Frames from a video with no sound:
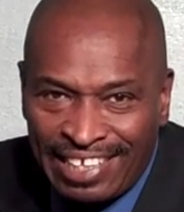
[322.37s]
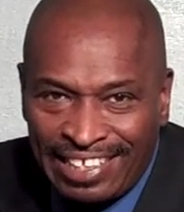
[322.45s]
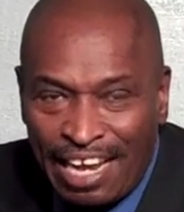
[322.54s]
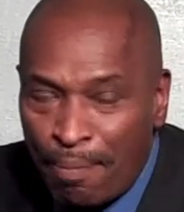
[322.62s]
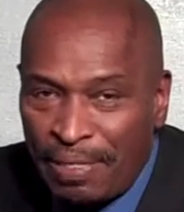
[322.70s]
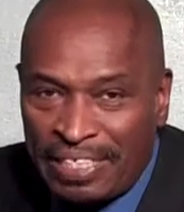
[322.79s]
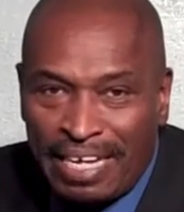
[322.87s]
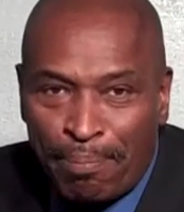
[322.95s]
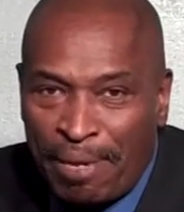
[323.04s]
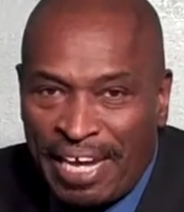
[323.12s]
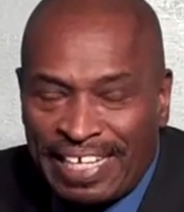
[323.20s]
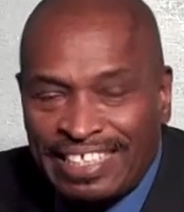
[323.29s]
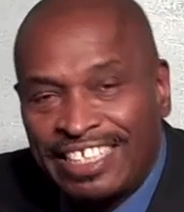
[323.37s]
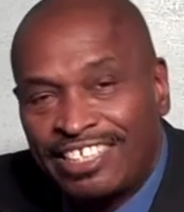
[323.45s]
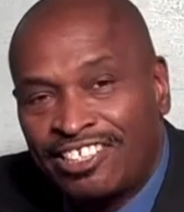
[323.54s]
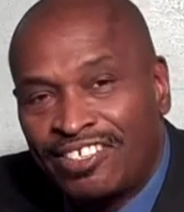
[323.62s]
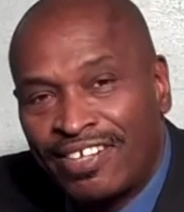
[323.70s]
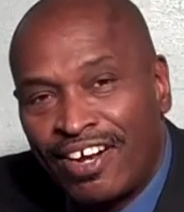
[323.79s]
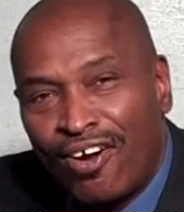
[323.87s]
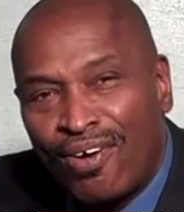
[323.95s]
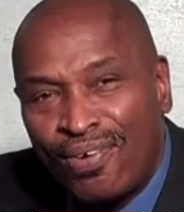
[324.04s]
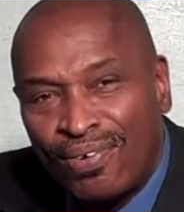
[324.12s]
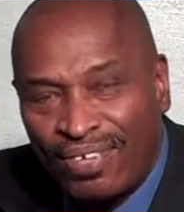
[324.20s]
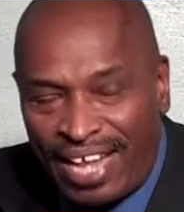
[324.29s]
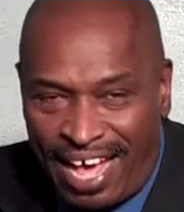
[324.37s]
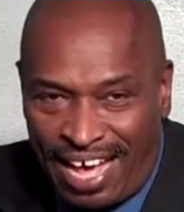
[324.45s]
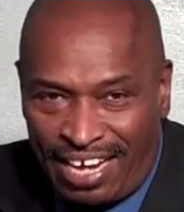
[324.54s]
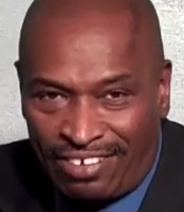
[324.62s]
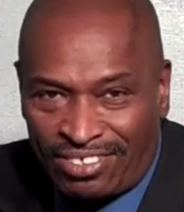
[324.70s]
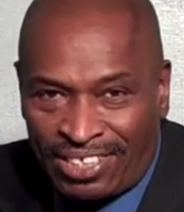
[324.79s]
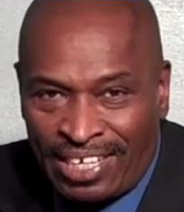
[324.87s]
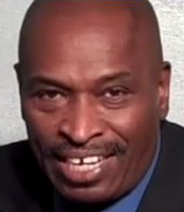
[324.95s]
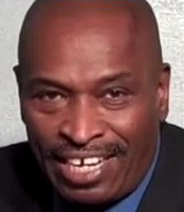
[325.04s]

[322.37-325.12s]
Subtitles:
They're paying attention to their own lives,